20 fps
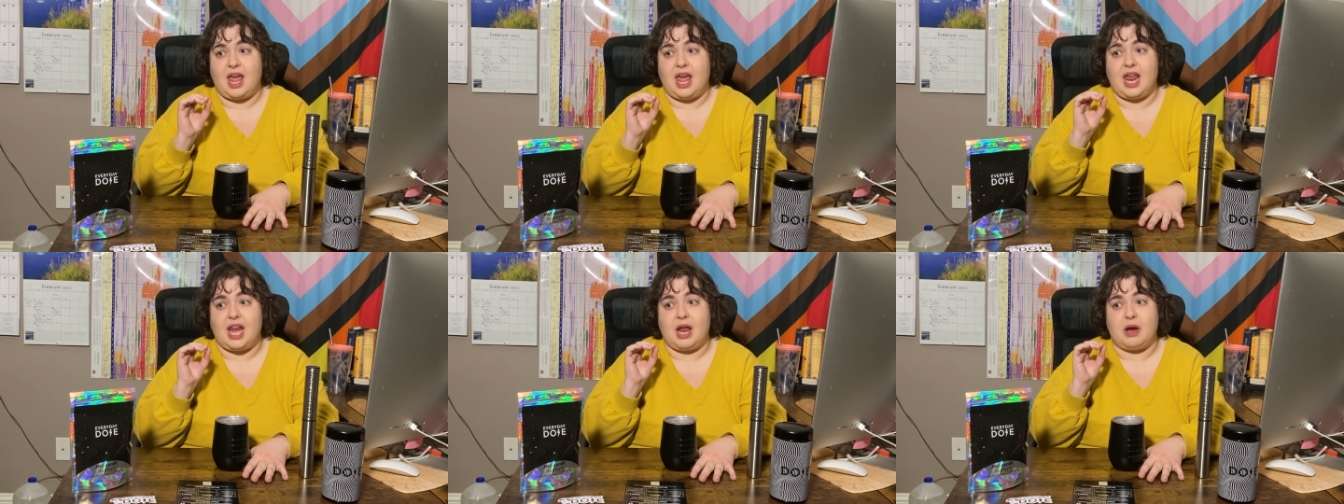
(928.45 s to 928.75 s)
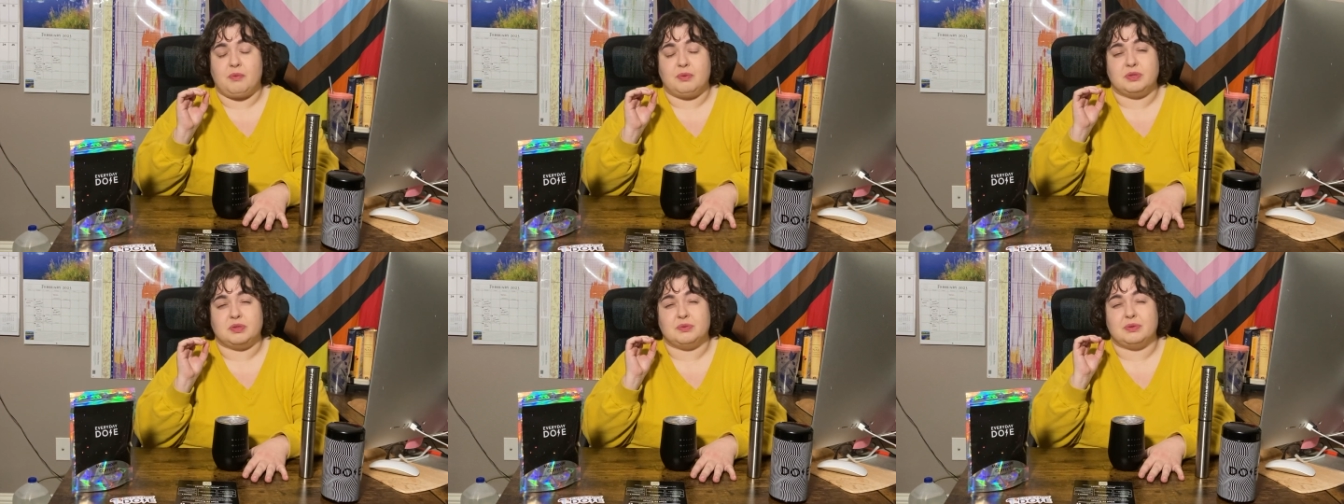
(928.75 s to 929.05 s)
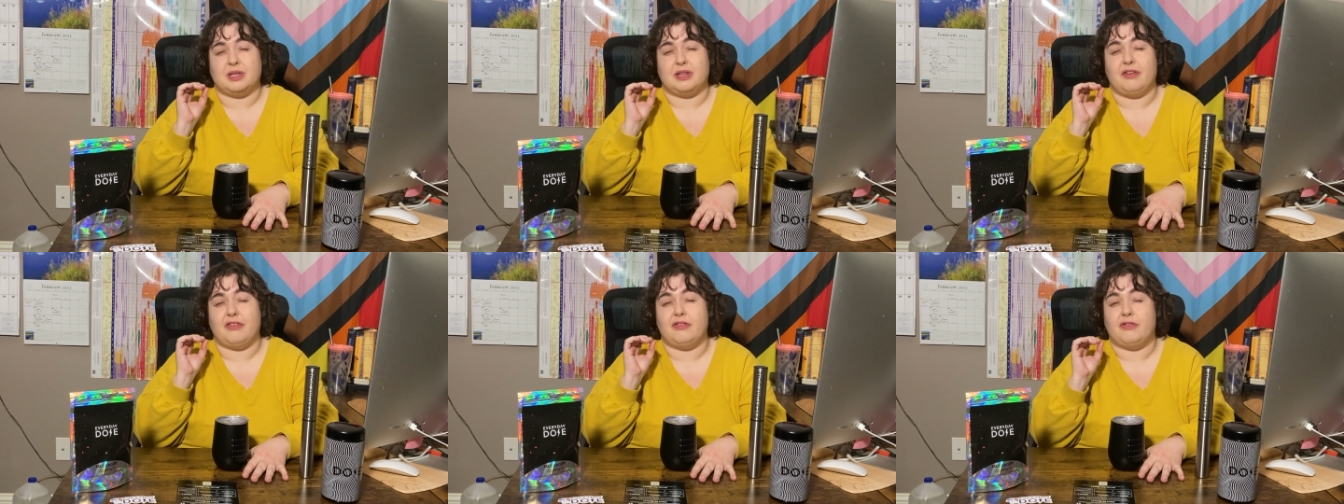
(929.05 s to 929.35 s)
and I was
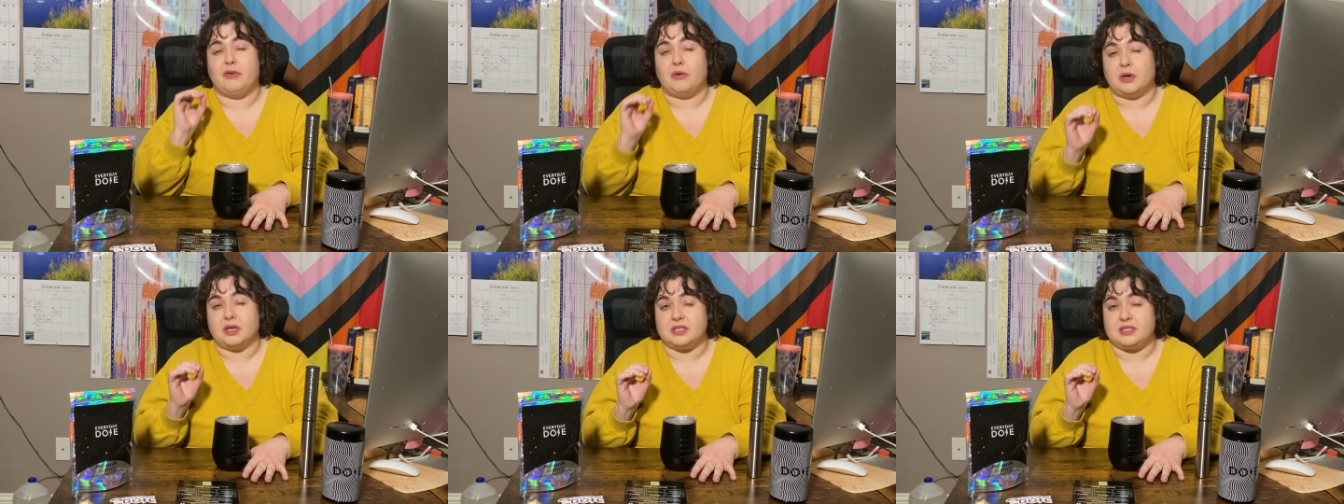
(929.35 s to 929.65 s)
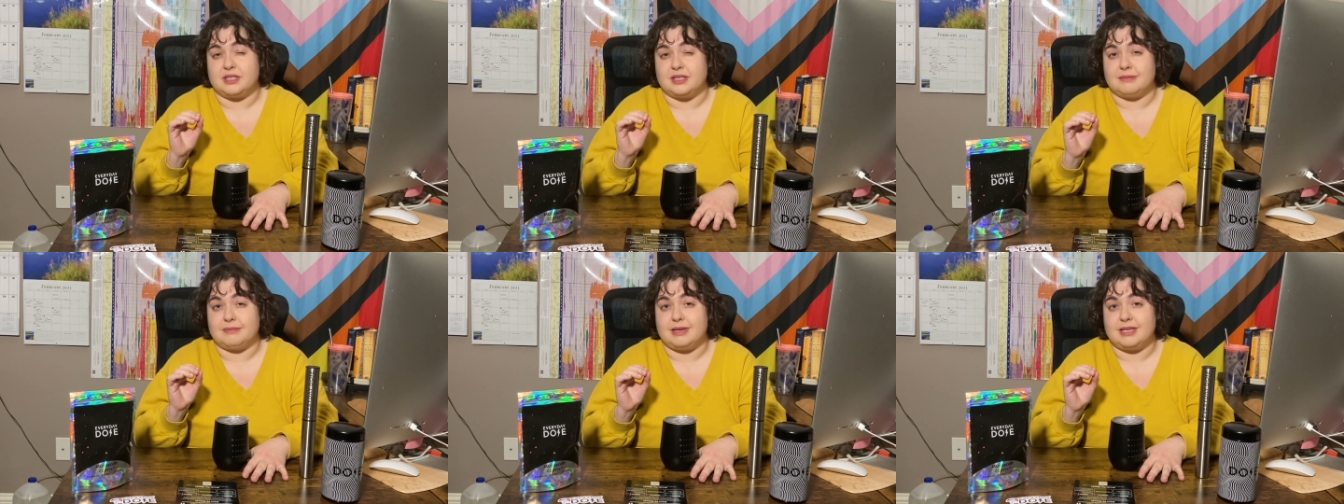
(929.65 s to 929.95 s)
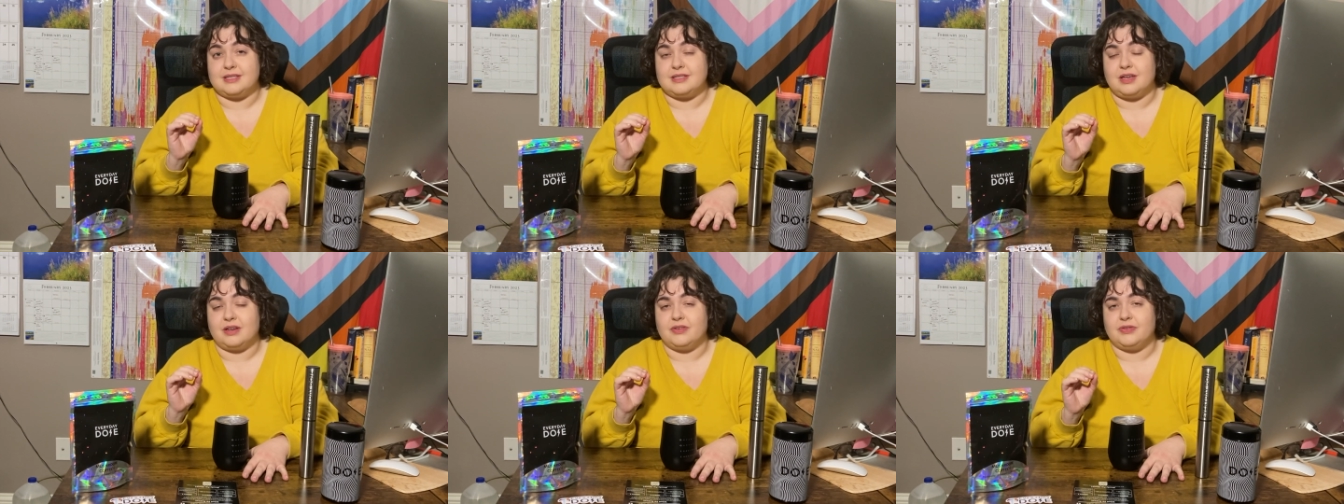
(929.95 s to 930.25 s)
really forcing
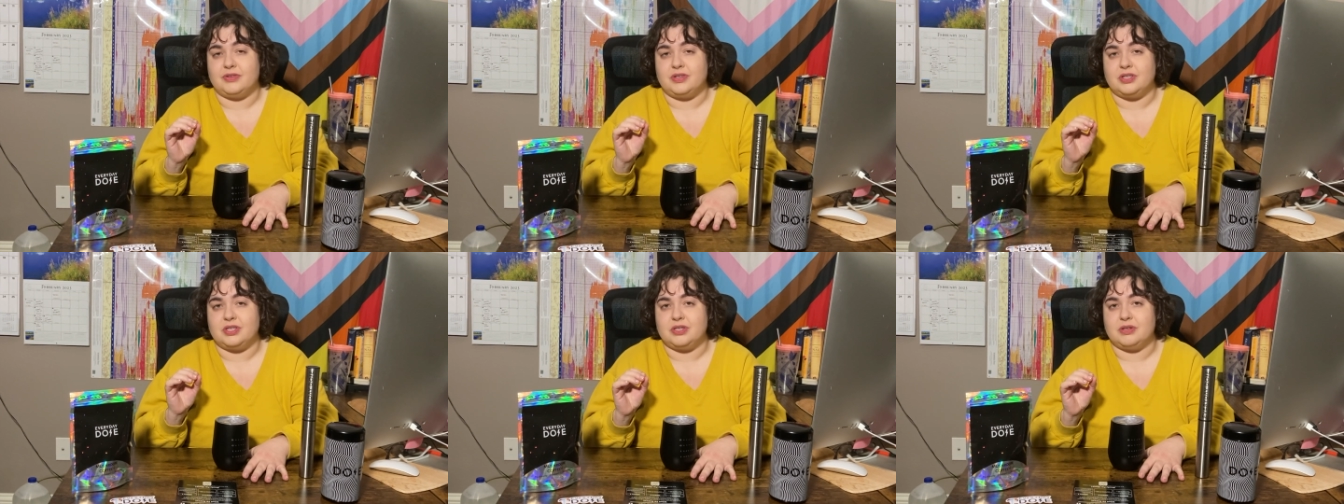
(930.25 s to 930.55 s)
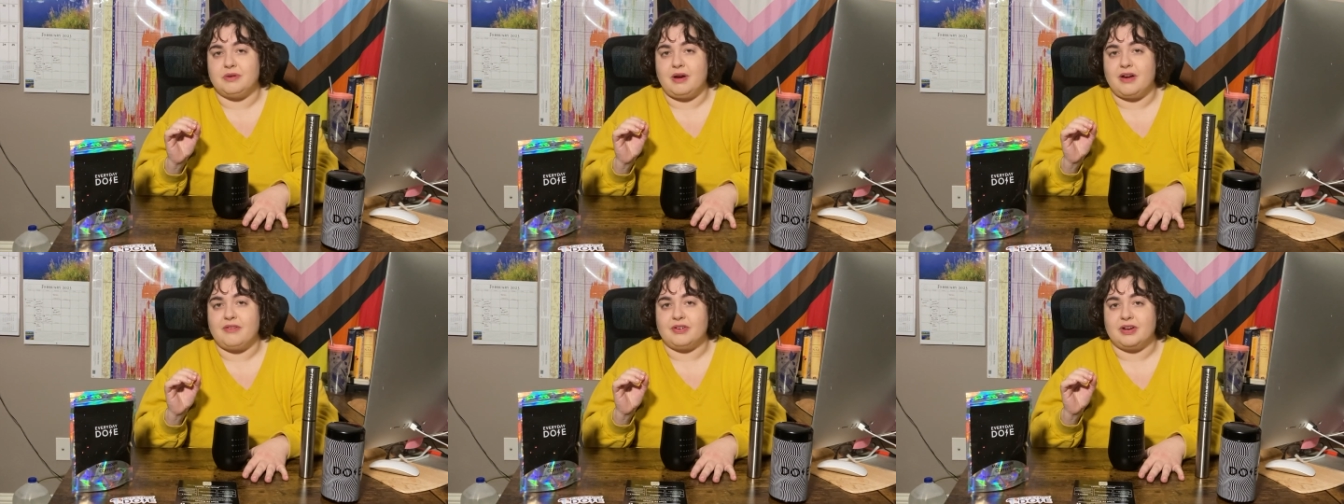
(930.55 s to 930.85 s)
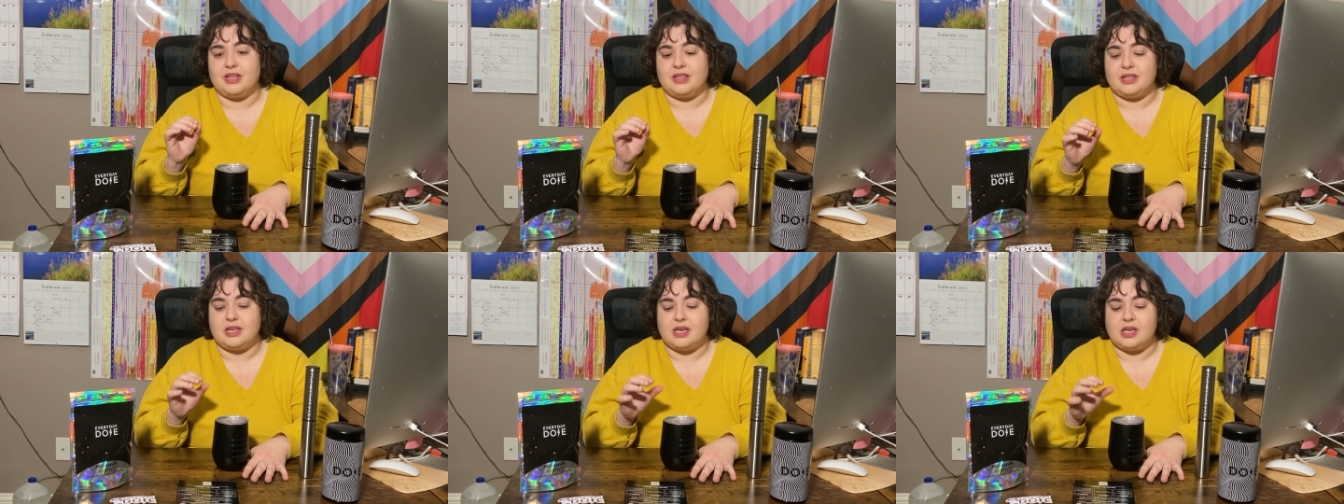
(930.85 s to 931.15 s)
myself to do
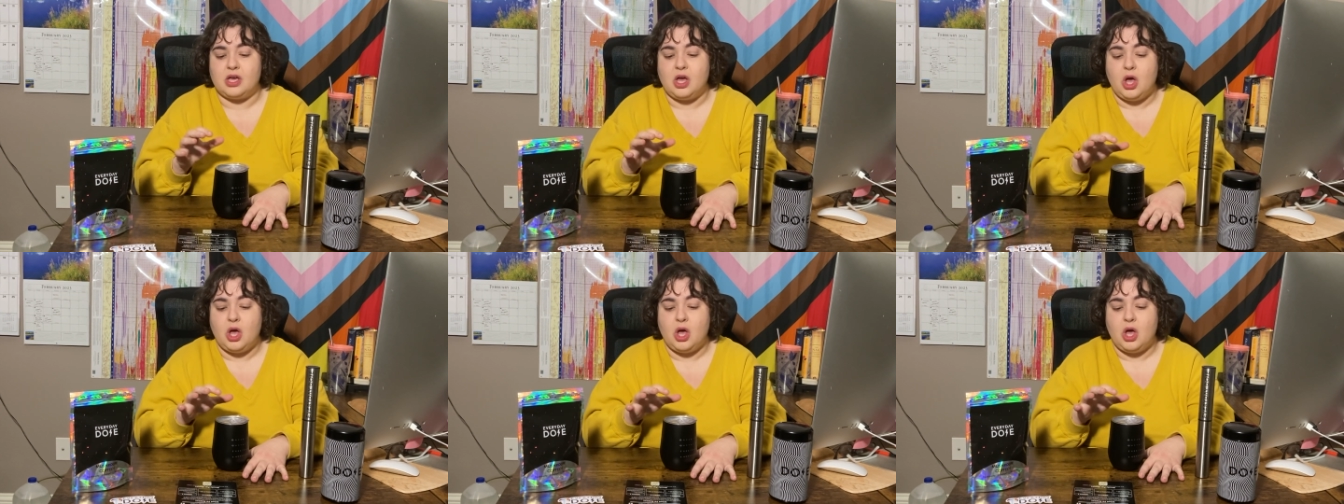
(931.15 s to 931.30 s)
everything.